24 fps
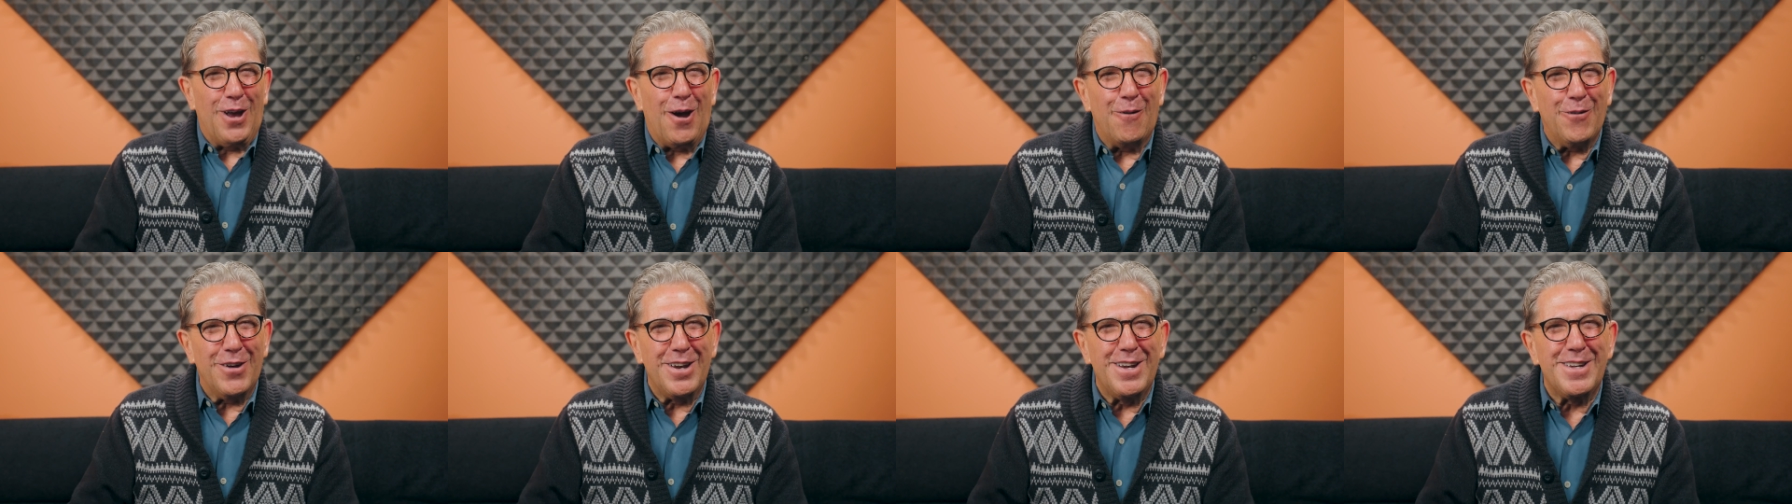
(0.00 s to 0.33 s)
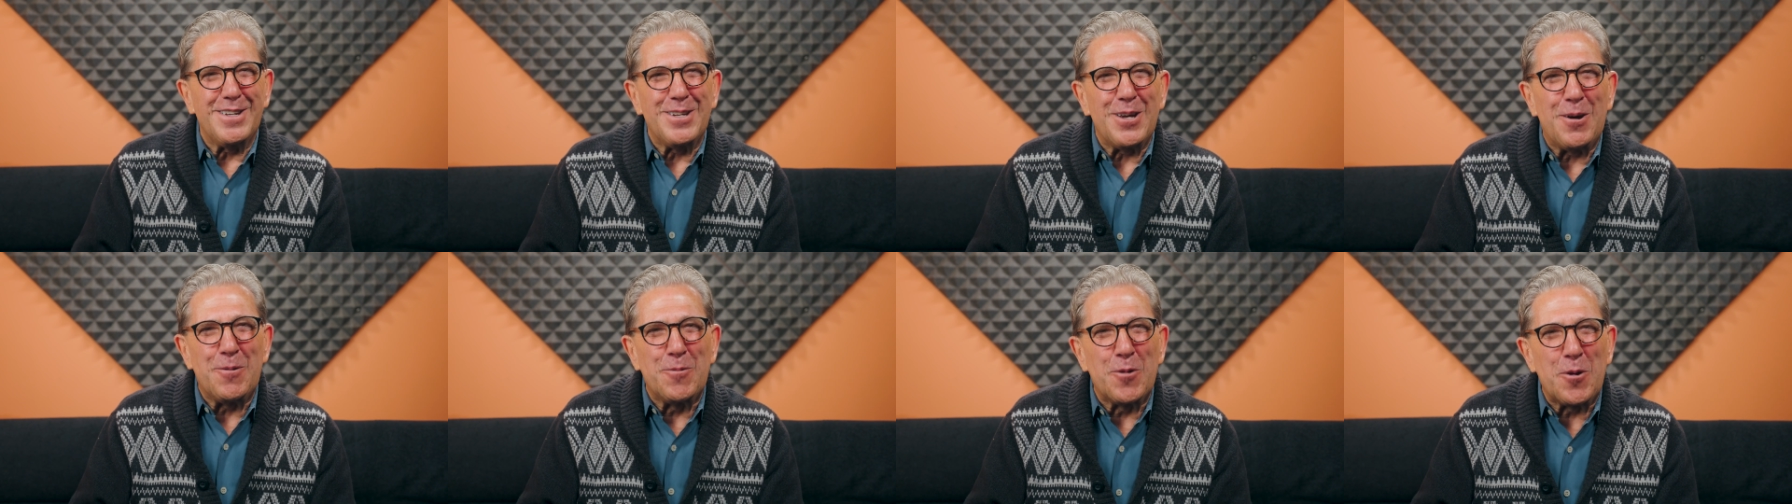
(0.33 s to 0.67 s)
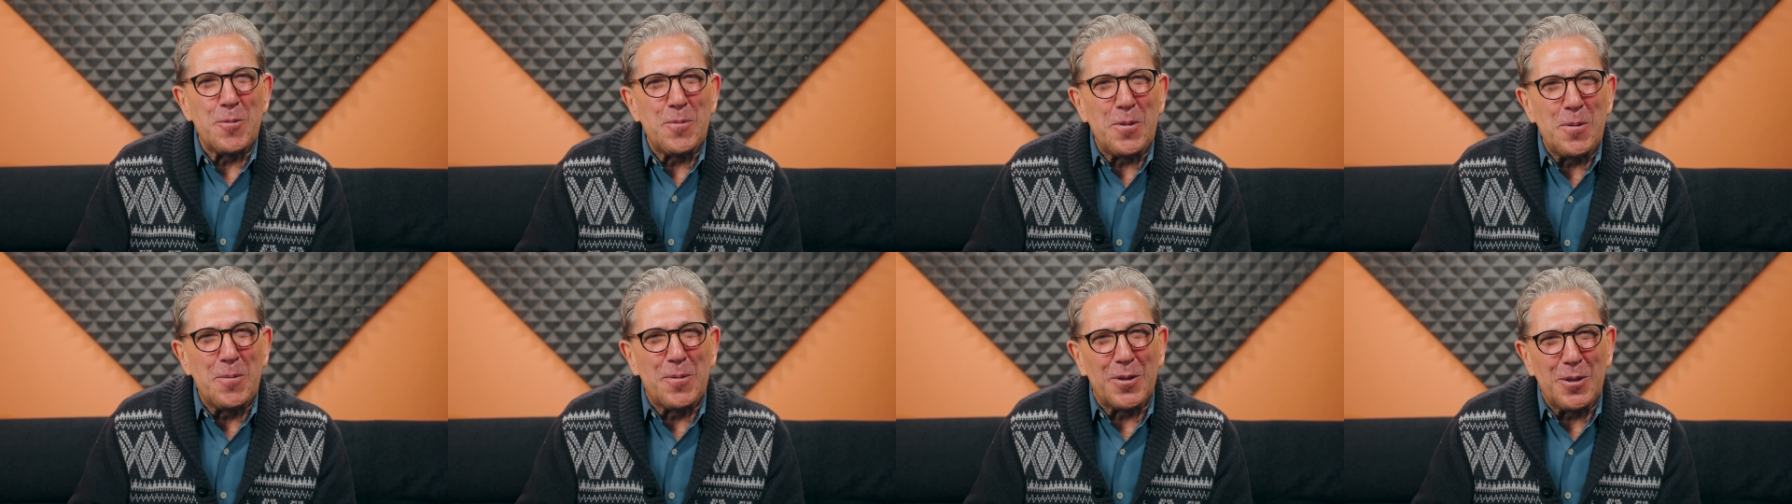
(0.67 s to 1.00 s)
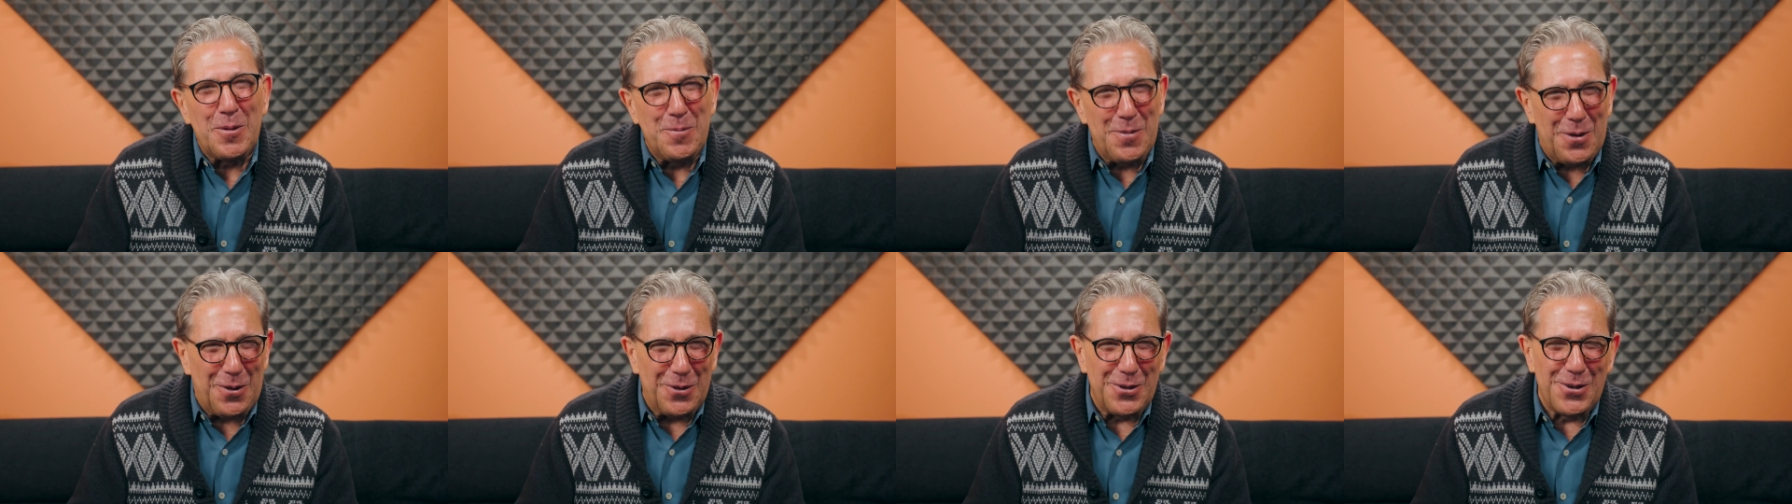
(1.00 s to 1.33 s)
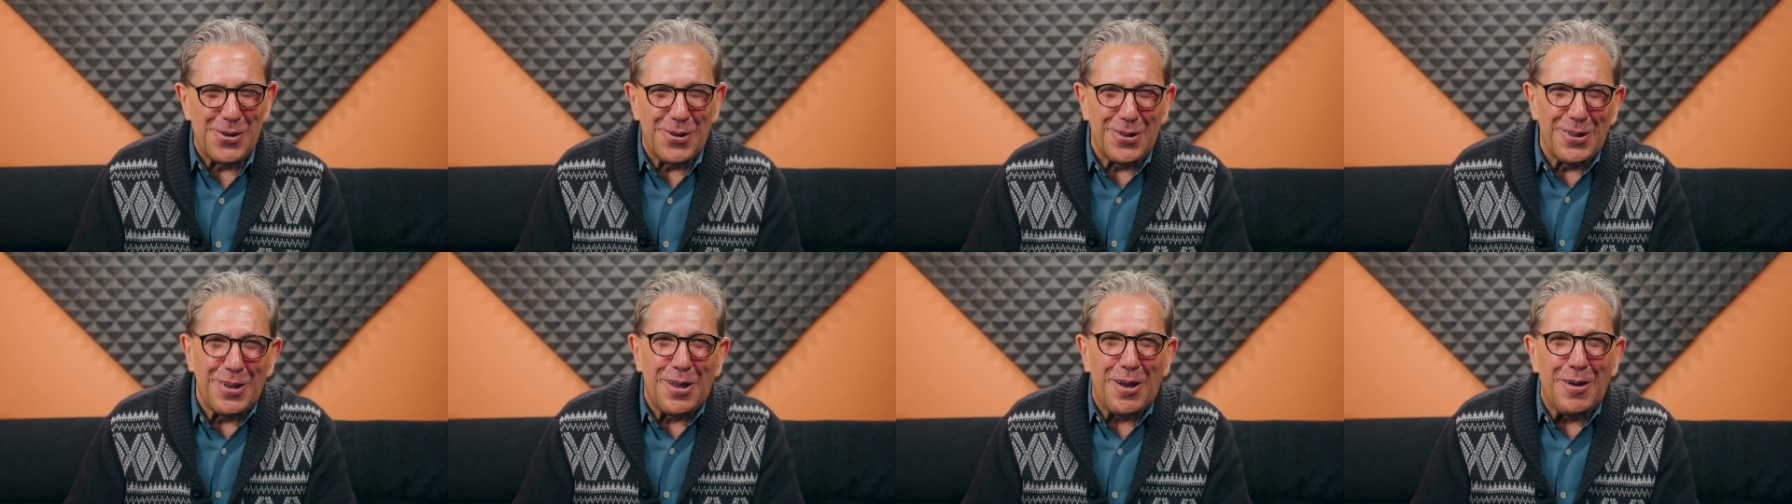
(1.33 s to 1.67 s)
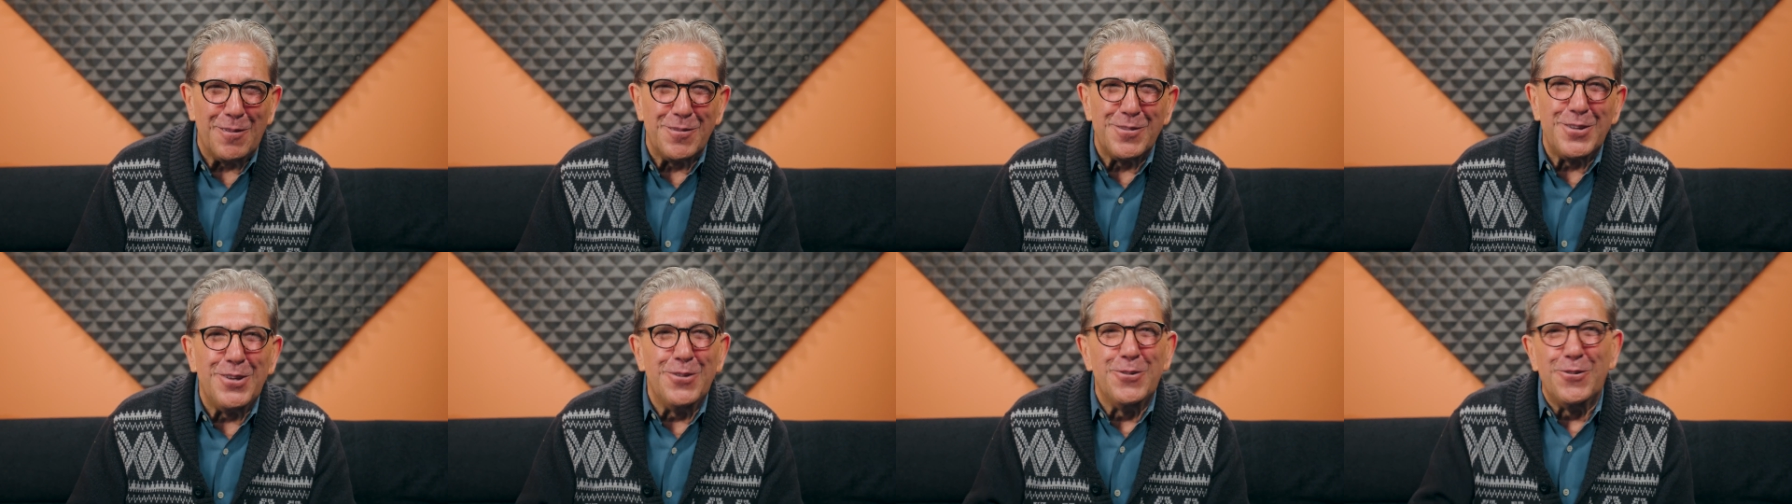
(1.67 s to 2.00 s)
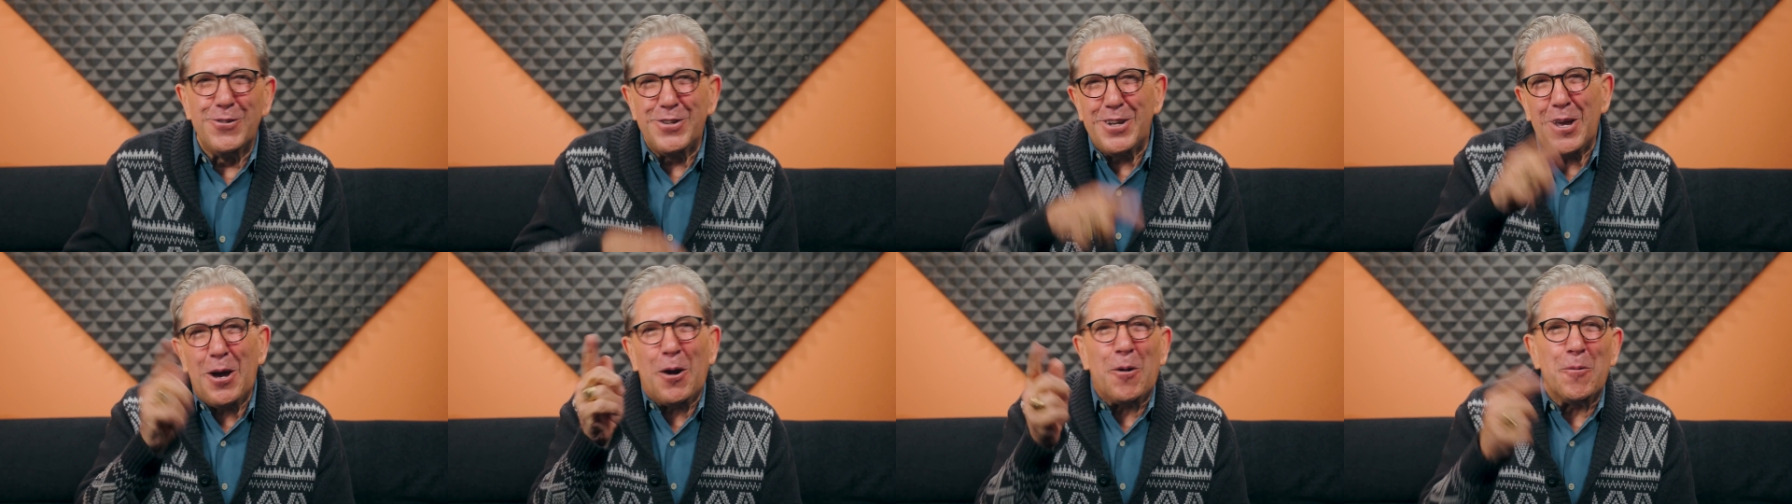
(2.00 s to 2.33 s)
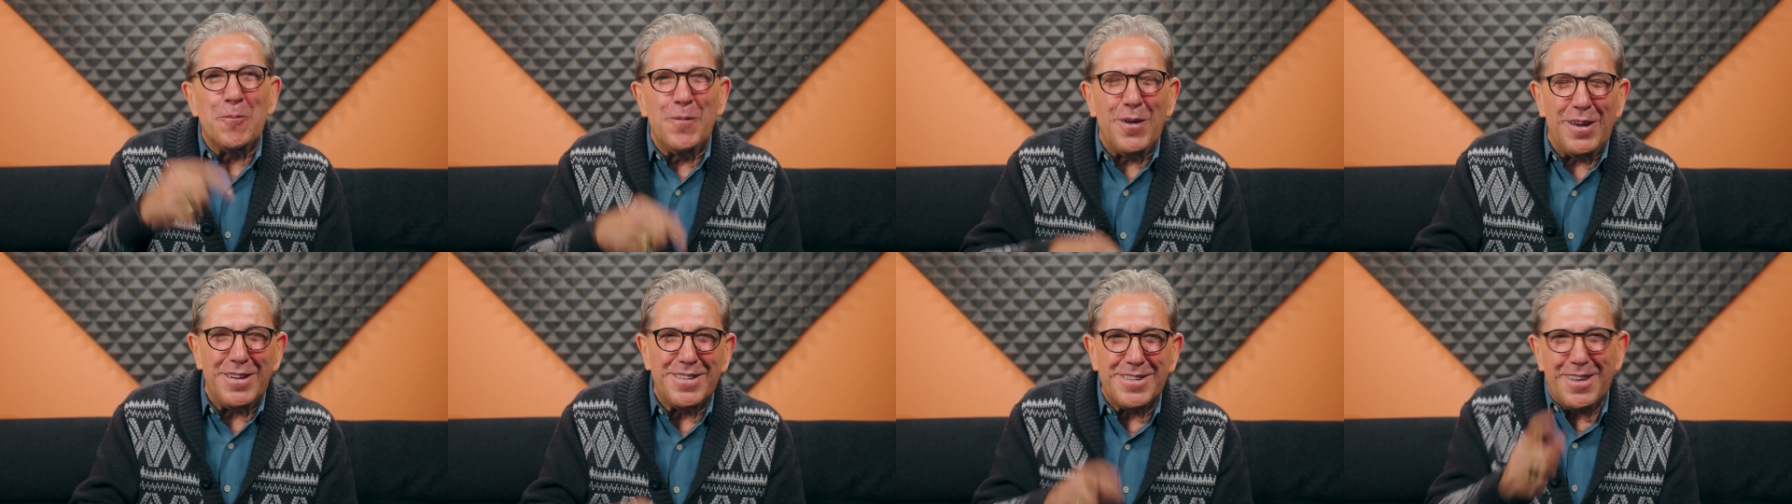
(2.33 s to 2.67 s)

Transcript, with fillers: I want to tell more people about your love. You help me.